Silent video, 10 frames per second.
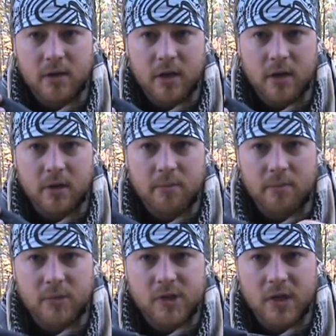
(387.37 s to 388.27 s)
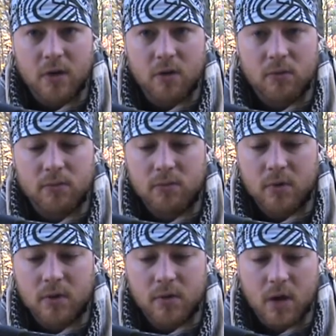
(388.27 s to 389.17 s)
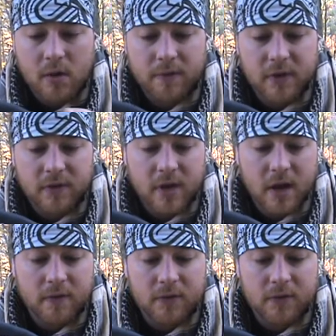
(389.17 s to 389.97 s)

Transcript: you know, steel off of this knife.